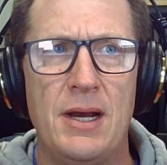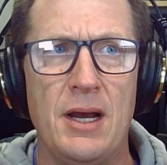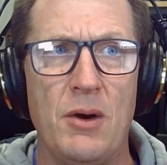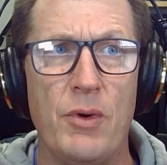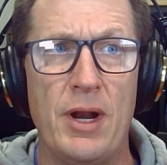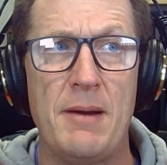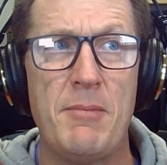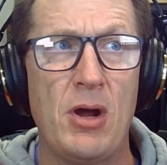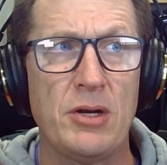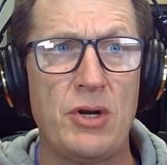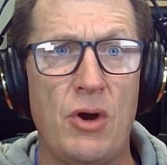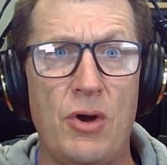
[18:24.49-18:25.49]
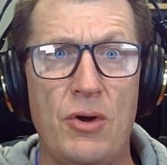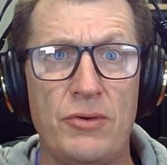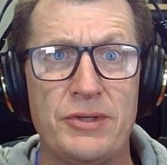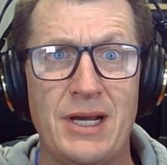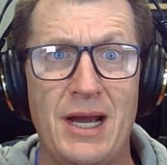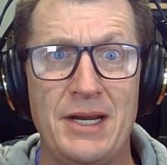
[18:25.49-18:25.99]
when I'm on
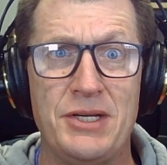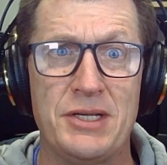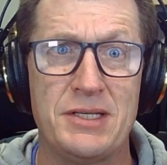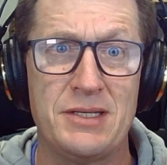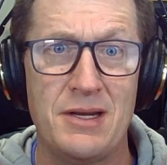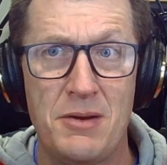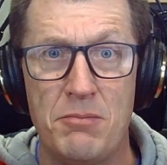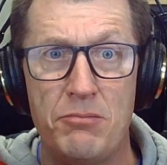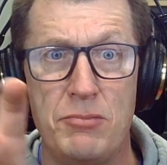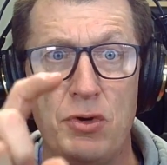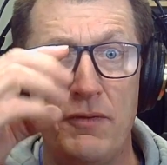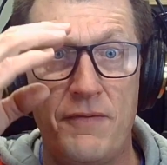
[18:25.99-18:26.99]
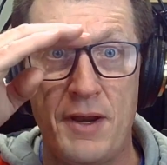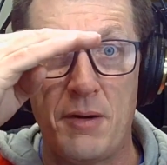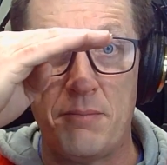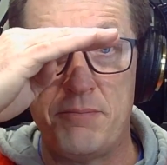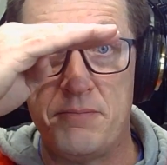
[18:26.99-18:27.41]
calls, I just move their